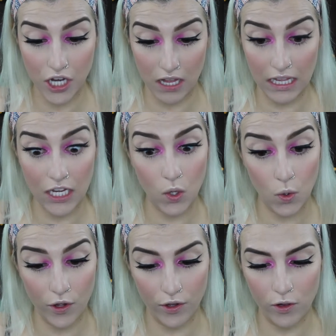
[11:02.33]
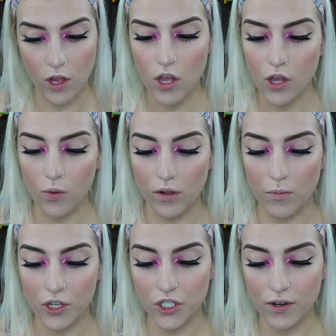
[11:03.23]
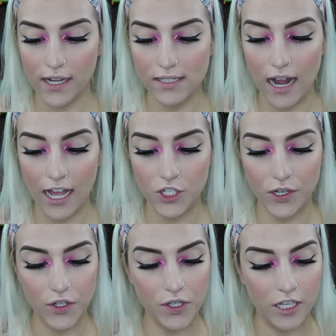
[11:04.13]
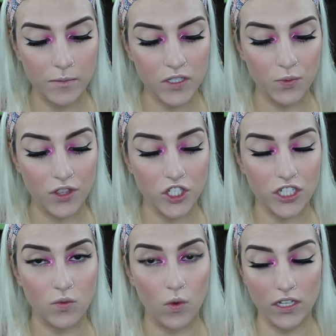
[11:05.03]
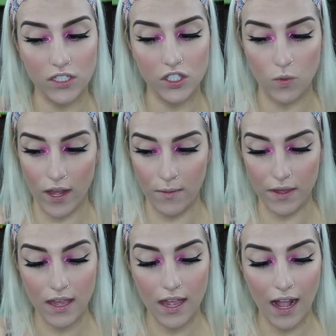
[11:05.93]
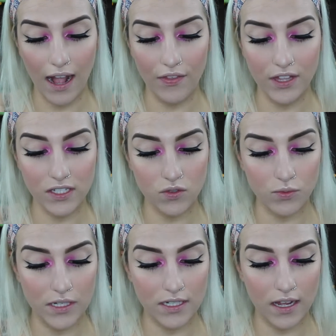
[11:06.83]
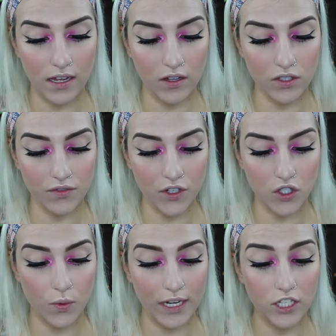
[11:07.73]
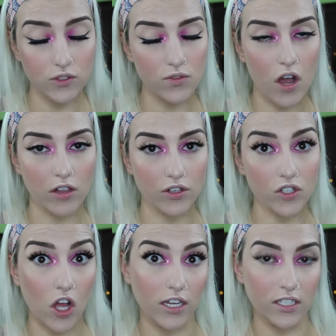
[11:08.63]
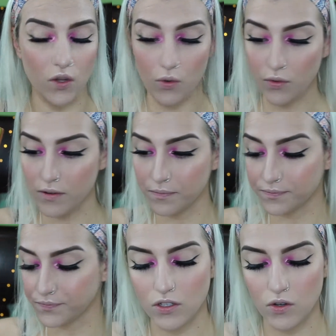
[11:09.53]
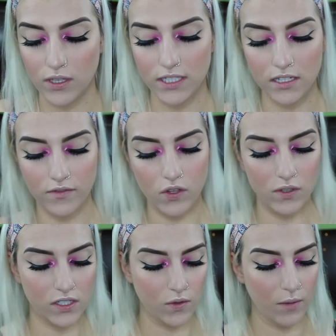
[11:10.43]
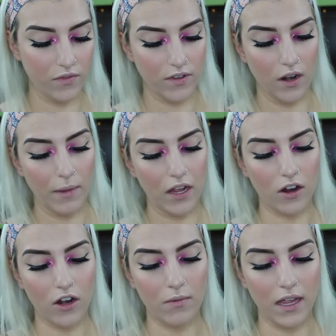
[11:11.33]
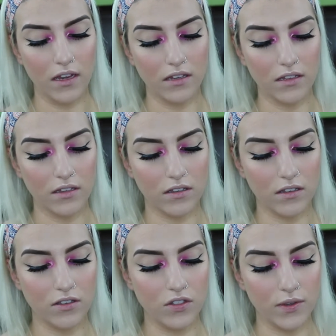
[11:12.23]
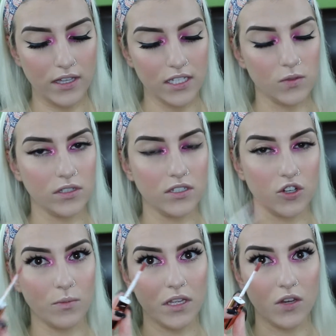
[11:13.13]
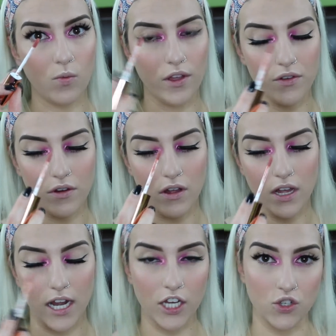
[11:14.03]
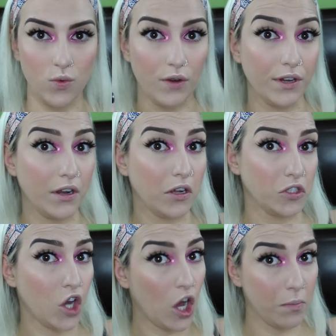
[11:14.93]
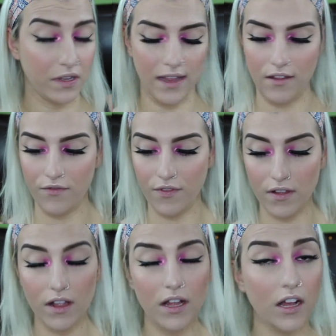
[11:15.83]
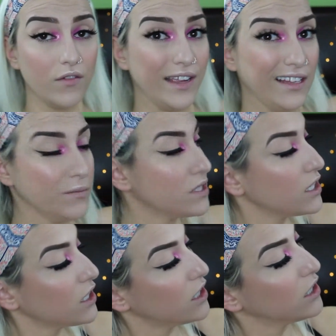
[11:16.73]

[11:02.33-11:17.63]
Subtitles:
gel and oil will moisturize and hydrate your lips with just one swipe. And this retails for $22 on its own. So let's give you a swipe of it on my arm, and doing this will determine whether or not I should wear it on top of a lipstick.